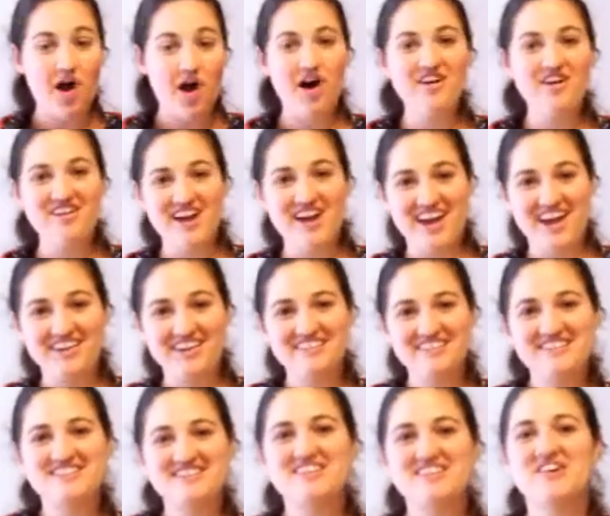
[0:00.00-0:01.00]
Alright,
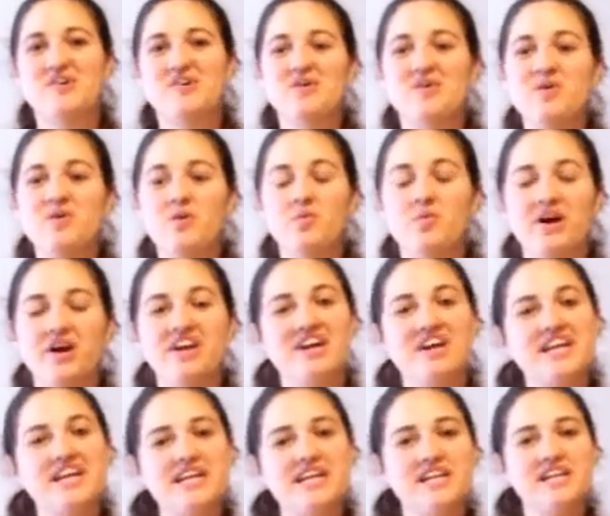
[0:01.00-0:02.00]
so what
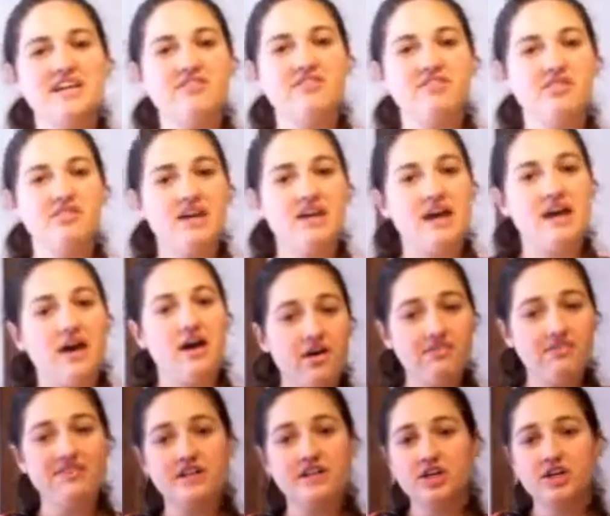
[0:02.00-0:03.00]
you're going to need for the
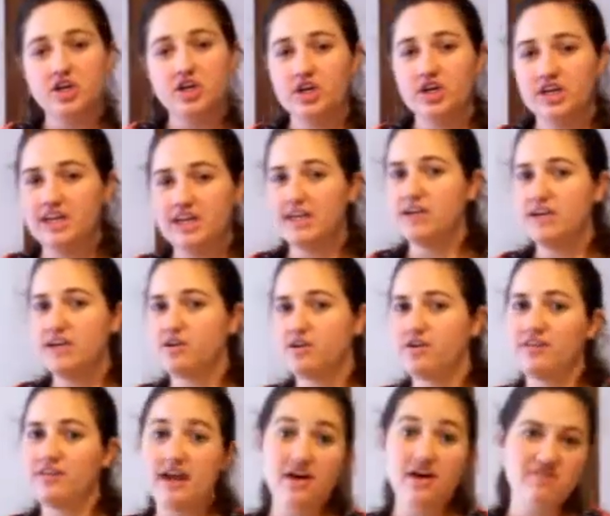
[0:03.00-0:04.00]
Elven cookie,
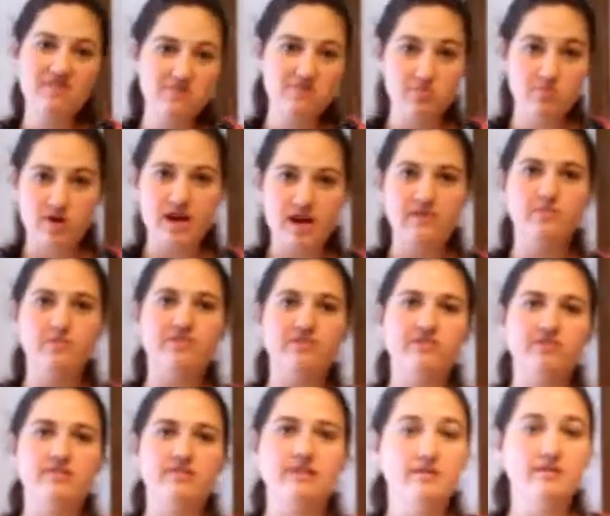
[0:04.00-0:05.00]
or the Elven bread,
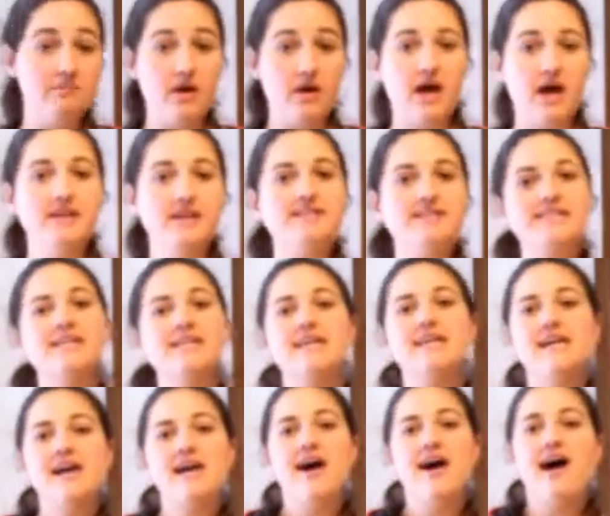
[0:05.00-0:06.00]
which is Lembas,
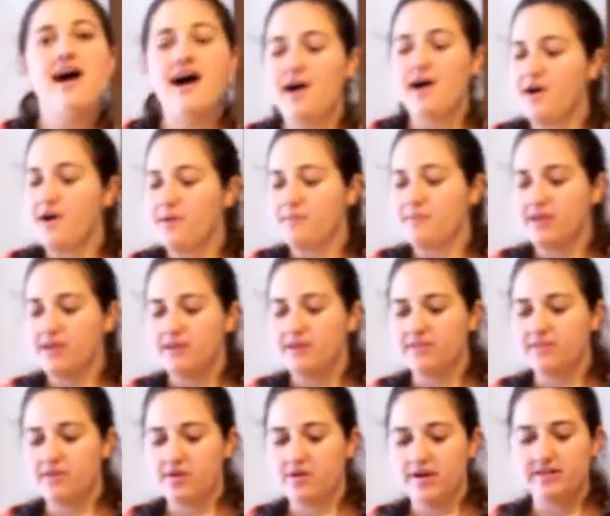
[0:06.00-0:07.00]

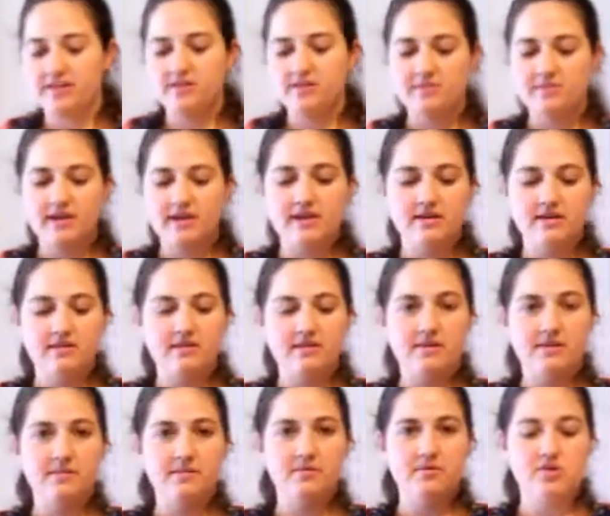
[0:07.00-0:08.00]
is going to be
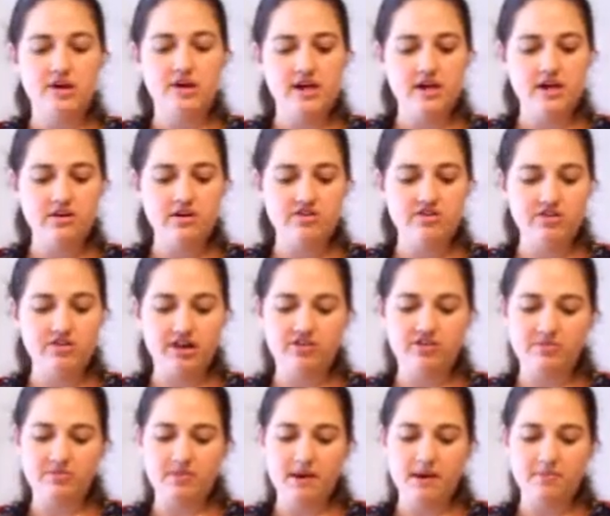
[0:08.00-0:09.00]
some green
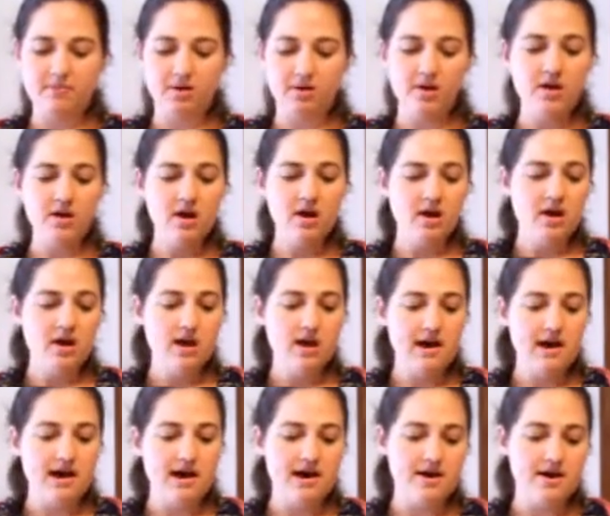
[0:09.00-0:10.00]
construction paper.
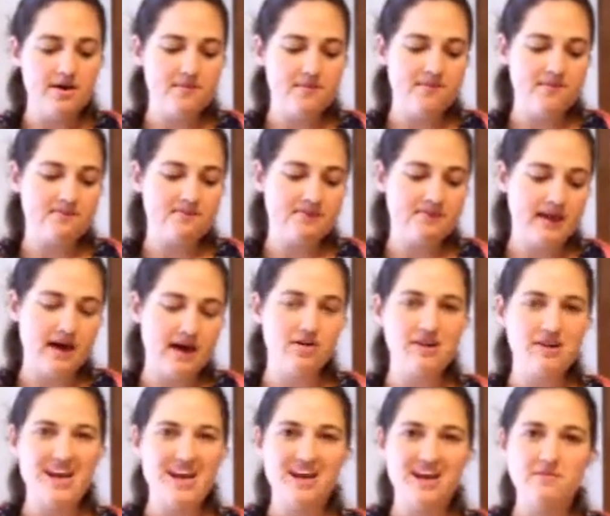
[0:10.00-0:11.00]
I
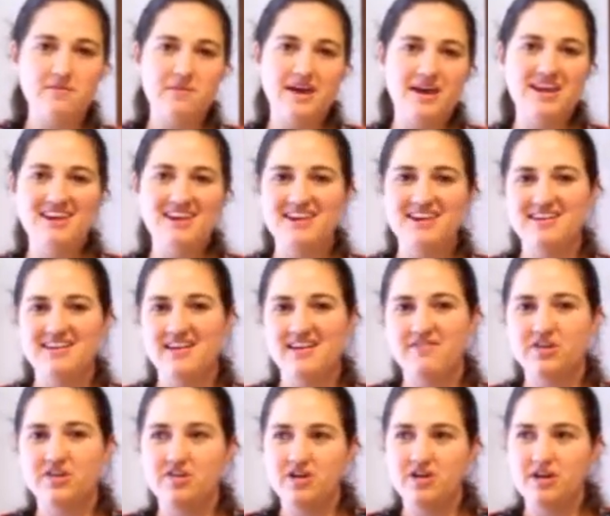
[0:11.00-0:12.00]
only had a pen, I didn't
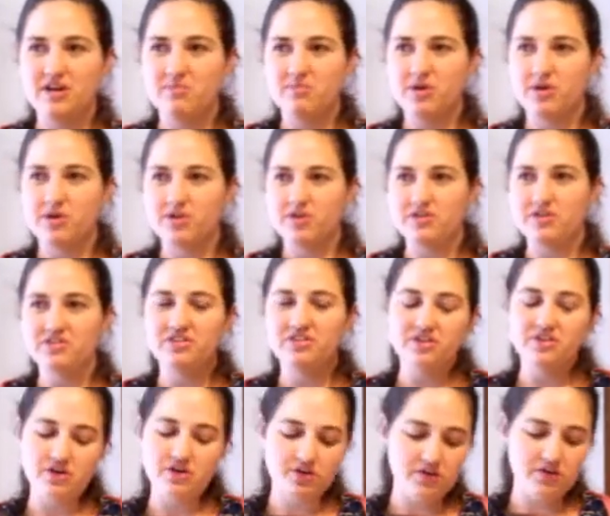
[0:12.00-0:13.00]
have a green marker,
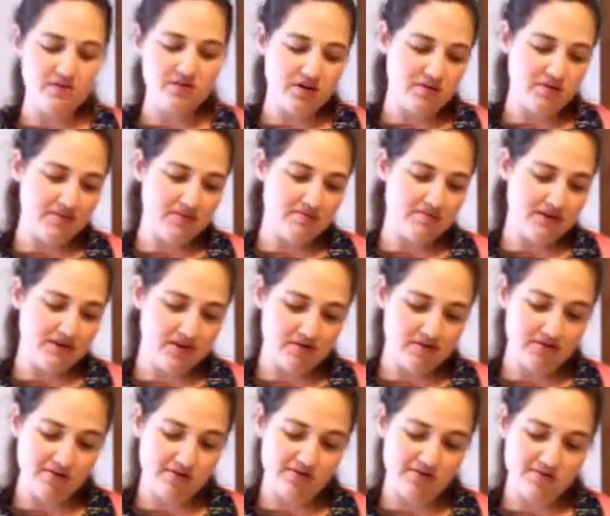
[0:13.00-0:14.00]
so it would have been better
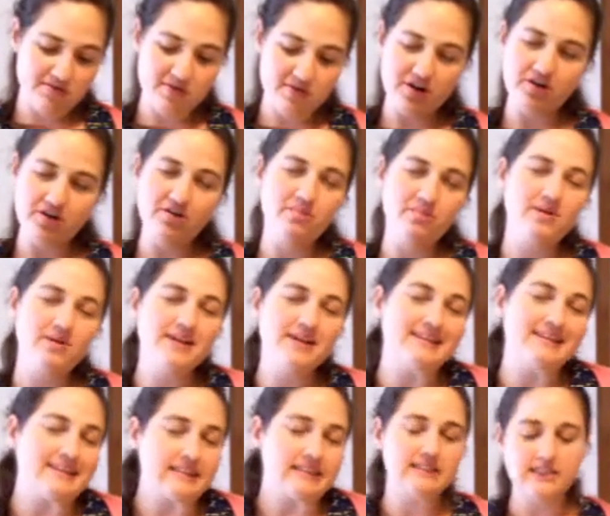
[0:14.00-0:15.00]
if there was a marker, but
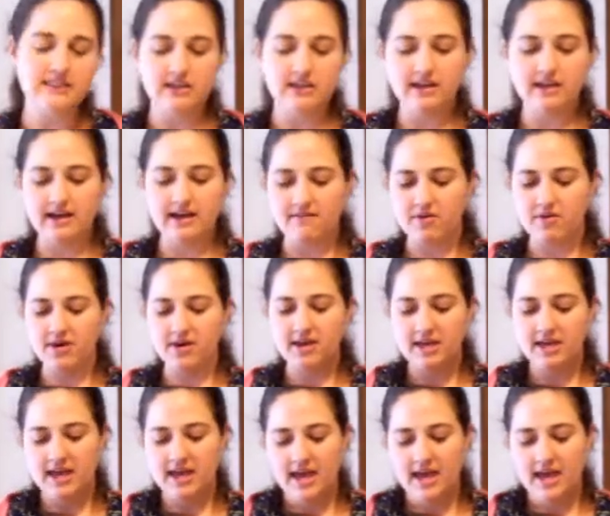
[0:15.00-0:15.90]
don't have one.